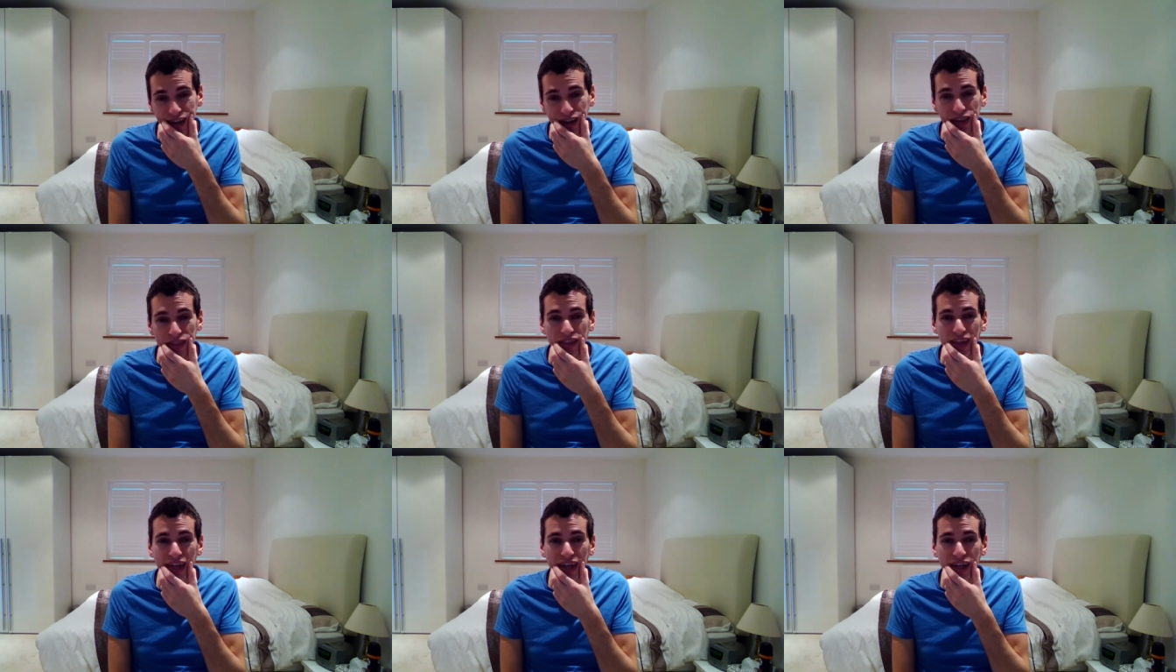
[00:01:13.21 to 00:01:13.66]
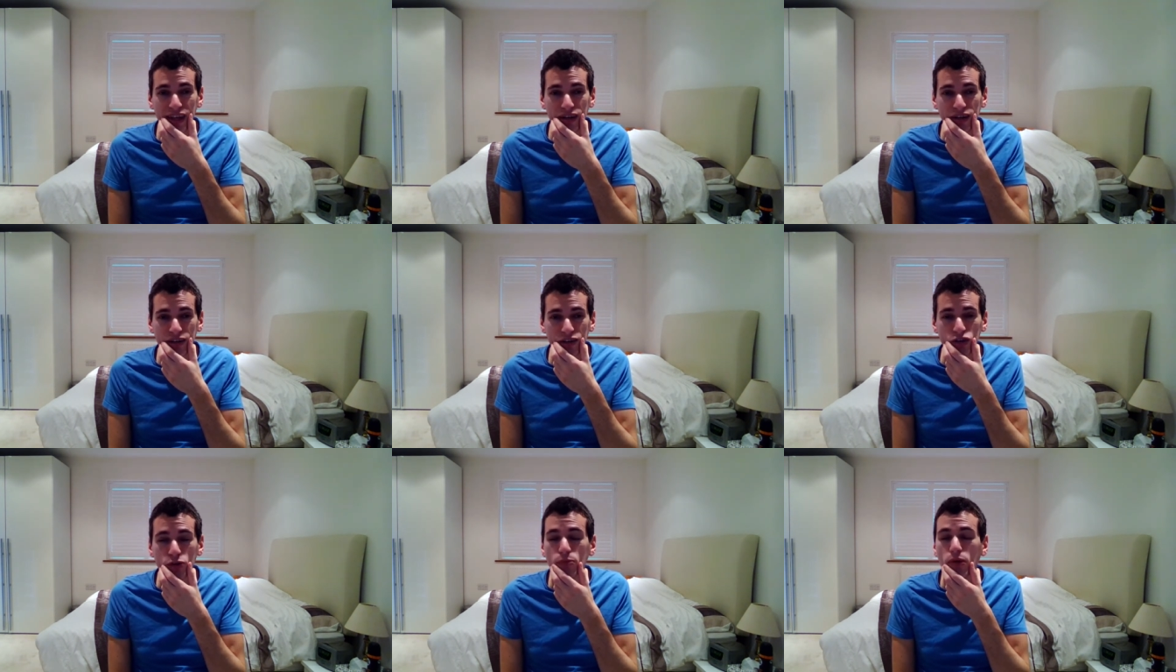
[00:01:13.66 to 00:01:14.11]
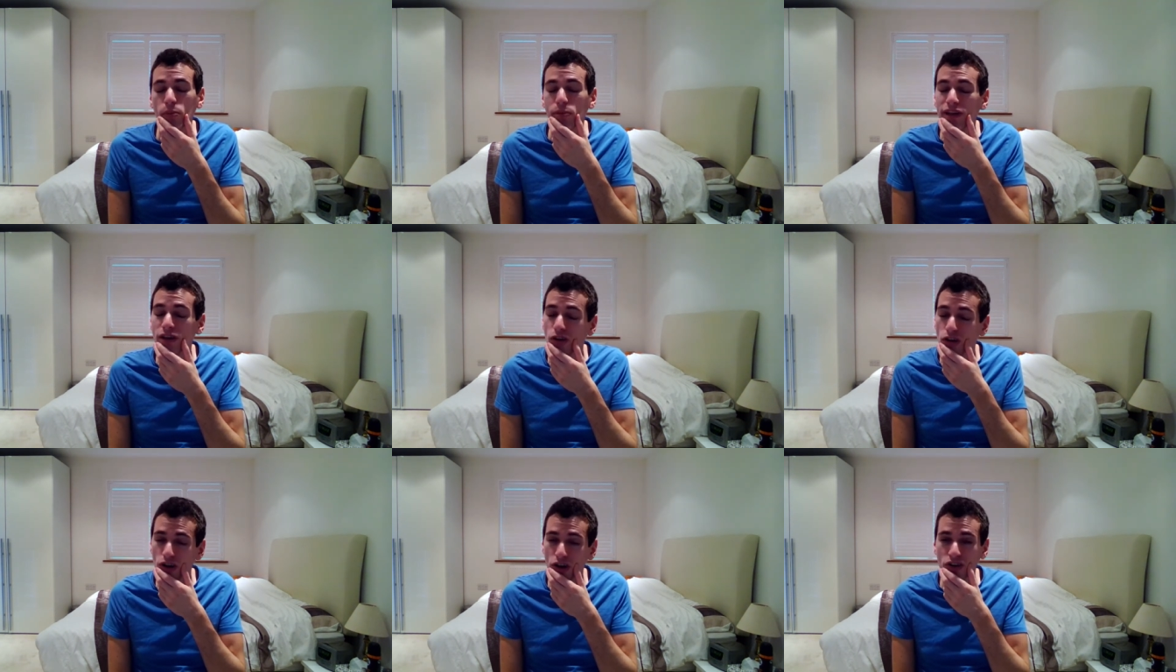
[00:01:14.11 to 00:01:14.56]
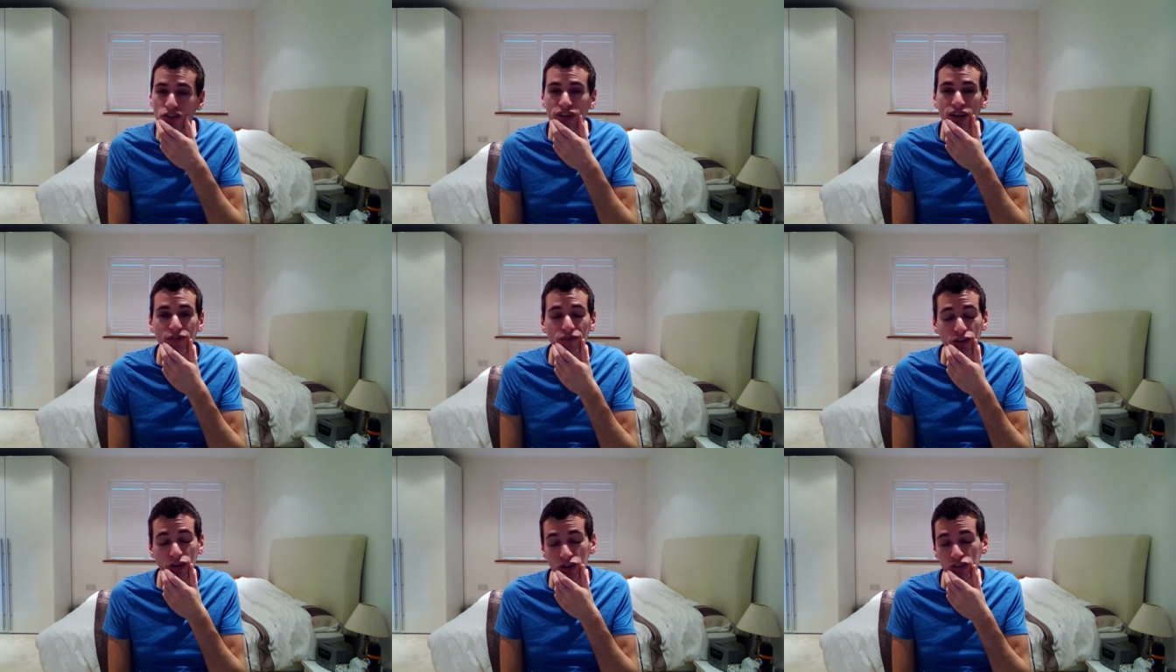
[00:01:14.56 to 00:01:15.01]
then you're probably not going to
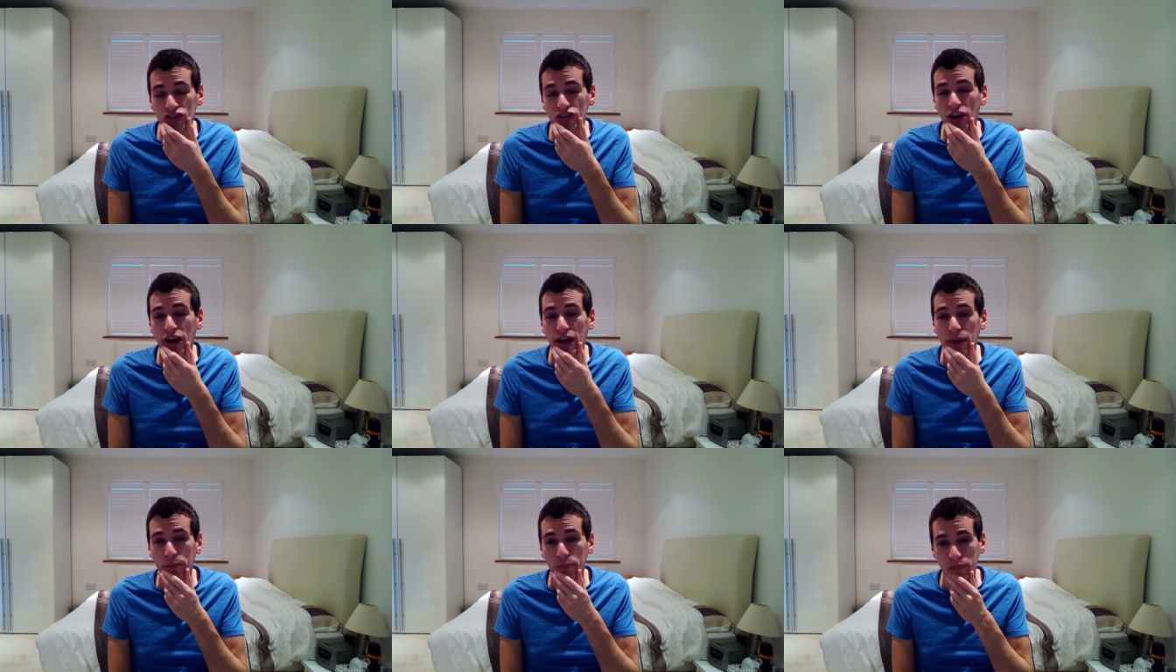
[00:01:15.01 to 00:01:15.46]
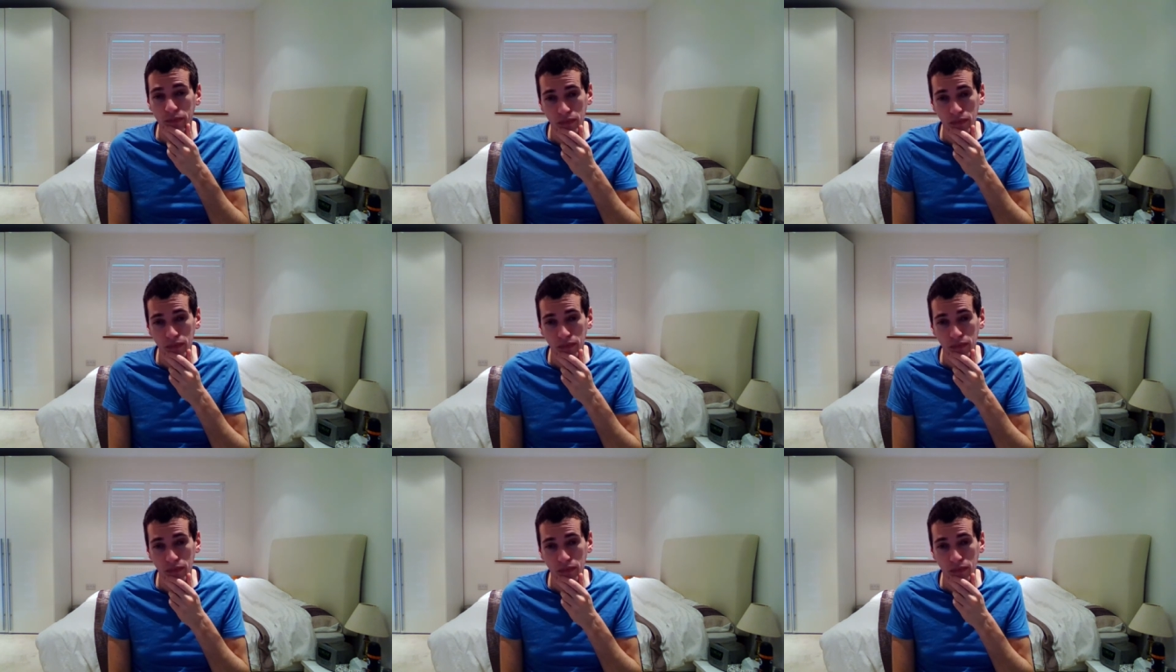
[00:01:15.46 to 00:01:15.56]
have a good time.